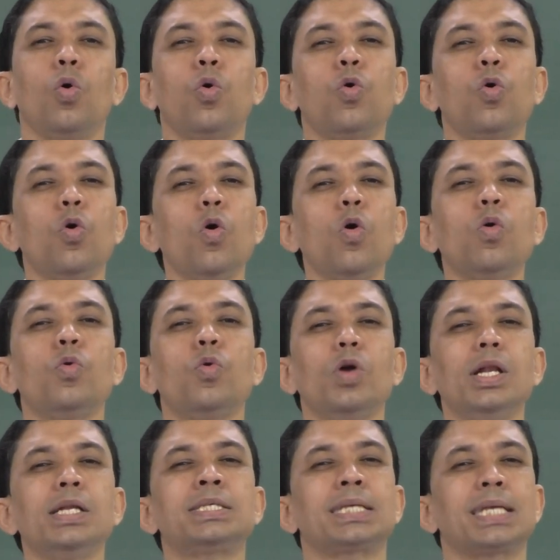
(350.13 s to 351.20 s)
who
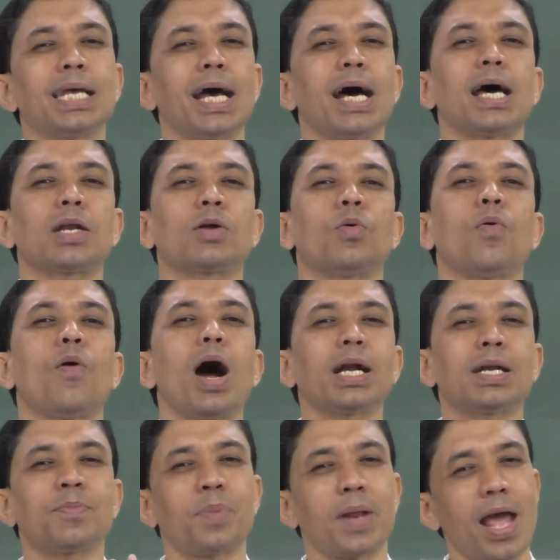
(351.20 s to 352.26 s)
will share what
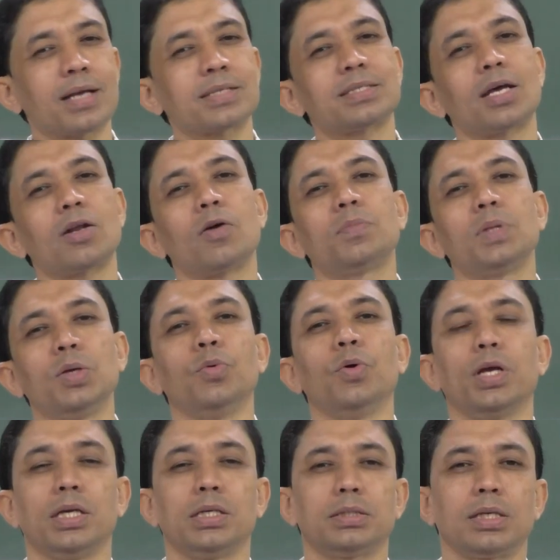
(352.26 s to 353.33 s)
fraction of the
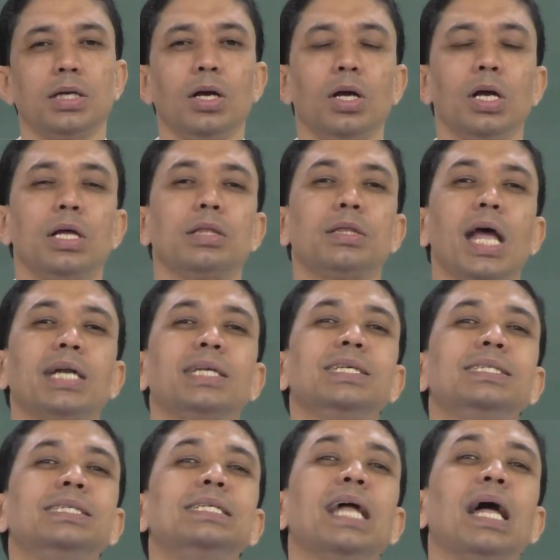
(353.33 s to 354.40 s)
waste that
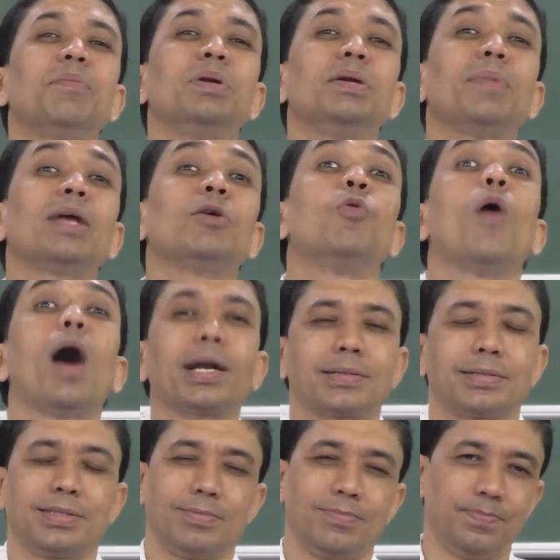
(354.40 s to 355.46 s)
is determined by what,